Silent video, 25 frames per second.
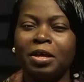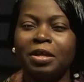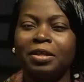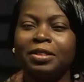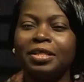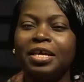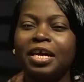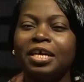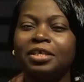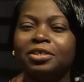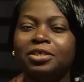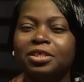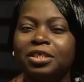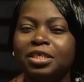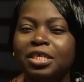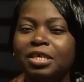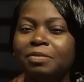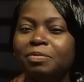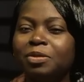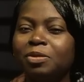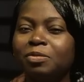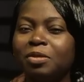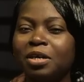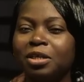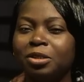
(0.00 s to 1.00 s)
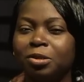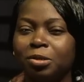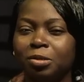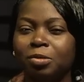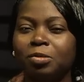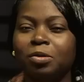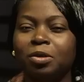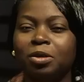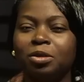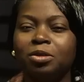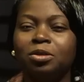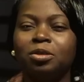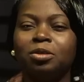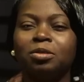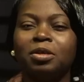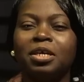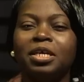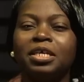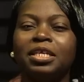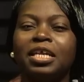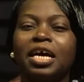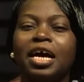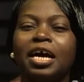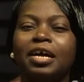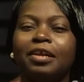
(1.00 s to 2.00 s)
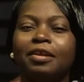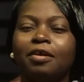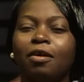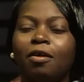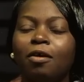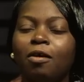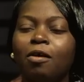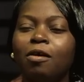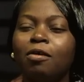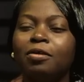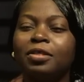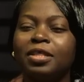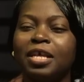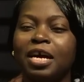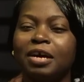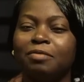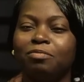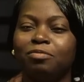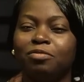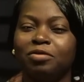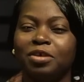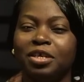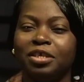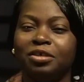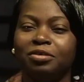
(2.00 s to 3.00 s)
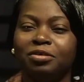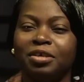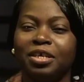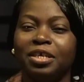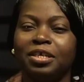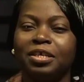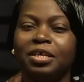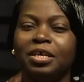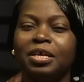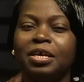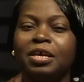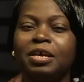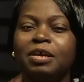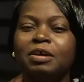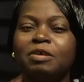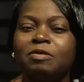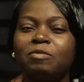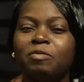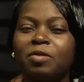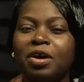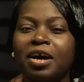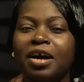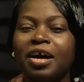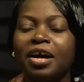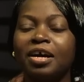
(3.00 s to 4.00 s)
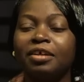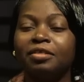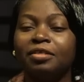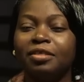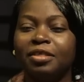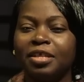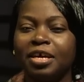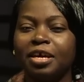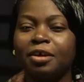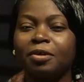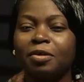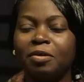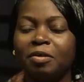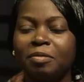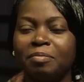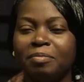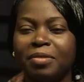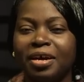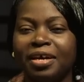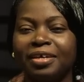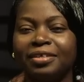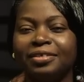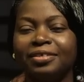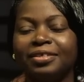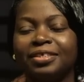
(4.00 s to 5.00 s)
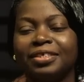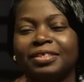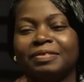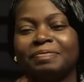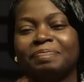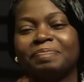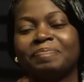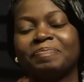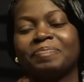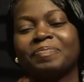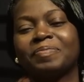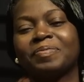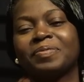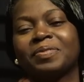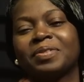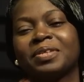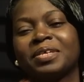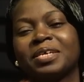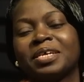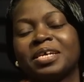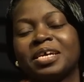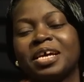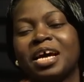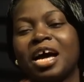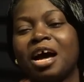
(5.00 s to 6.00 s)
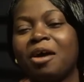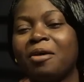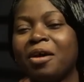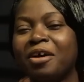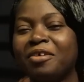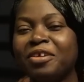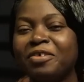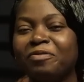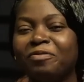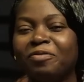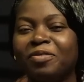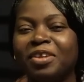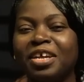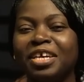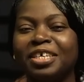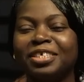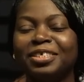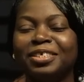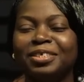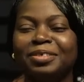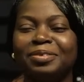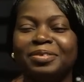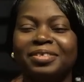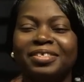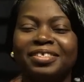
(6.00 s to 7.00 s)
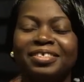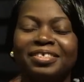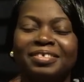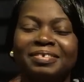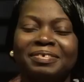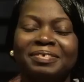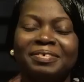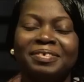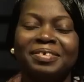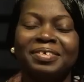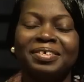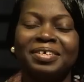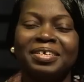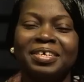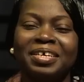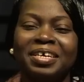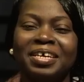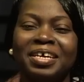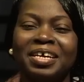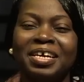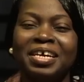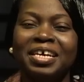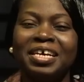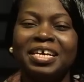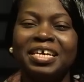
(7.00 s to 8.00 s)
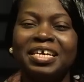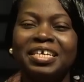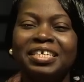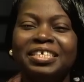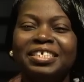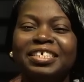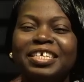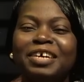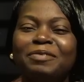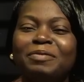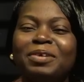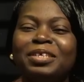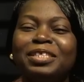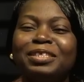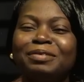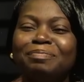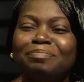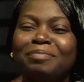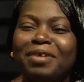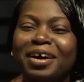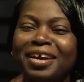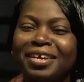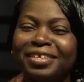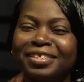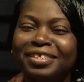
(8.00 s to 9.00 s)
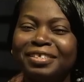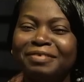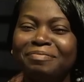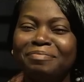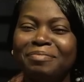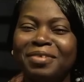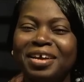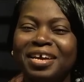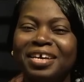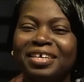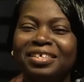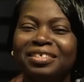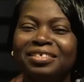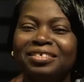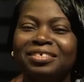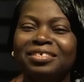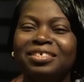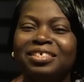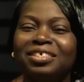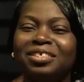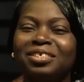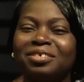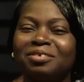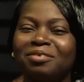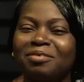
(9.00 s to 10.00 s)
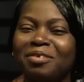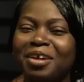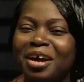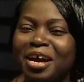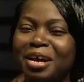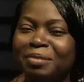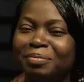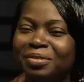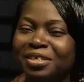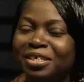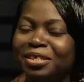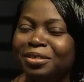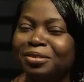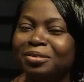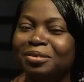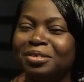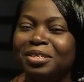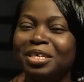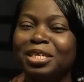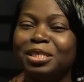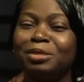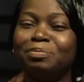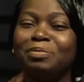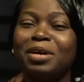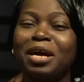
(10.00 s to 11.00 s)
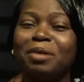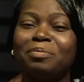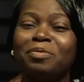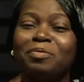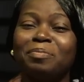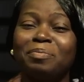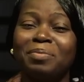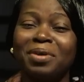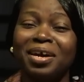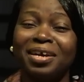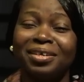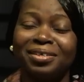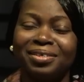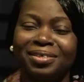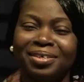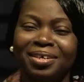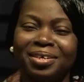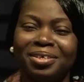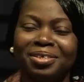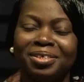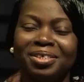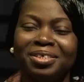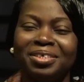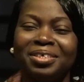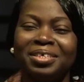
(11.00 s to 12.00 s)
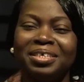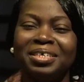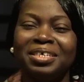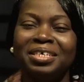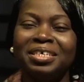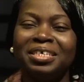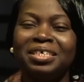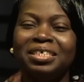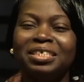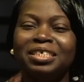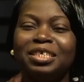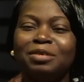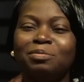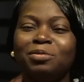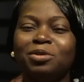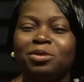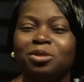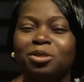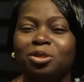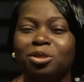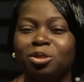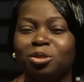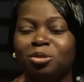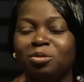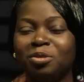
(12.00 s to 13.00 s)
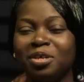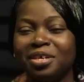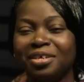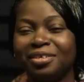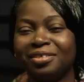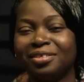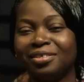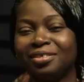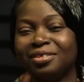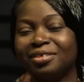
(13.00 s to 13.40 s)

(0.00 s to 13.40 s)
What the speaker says: their chiefs were 200, and all their brethren were at their command. Our reflections. David's mighty men described in today's Bible passage demonstrate